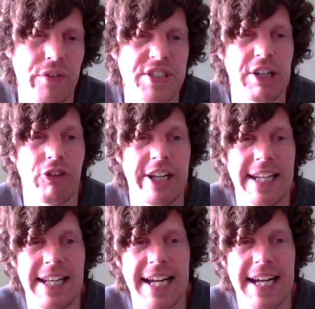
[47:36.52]
Siri
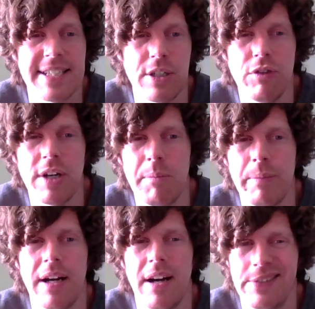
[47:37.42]
and Alexa who've gone
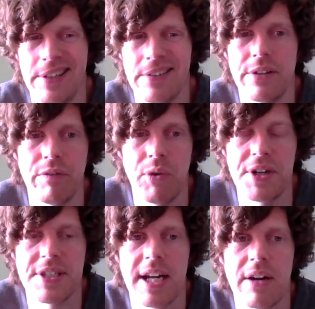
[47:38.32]
beyond into the
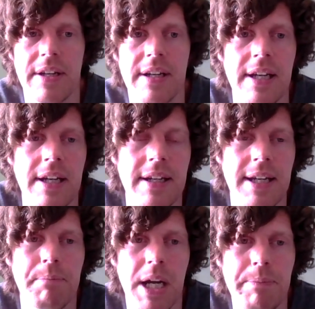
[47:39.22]
voice area,
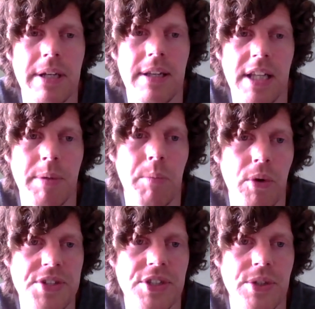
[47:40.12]
it might be a little bit
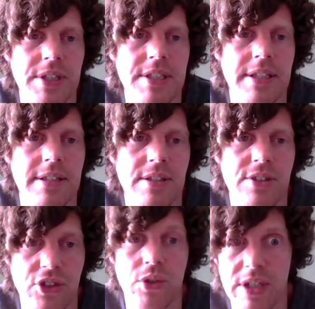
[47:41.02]
more suited
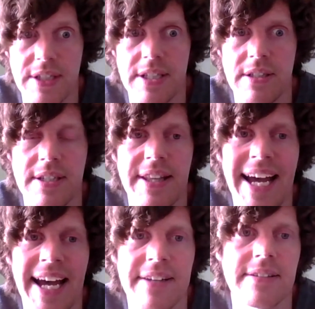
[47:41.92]
suited to
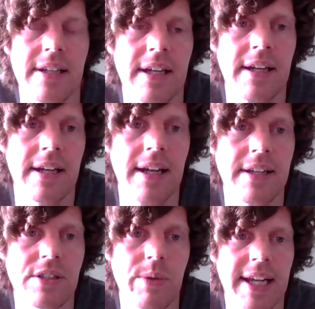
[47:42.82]
that uh,
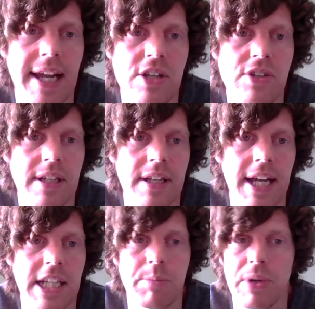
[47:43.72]
to engage and connect.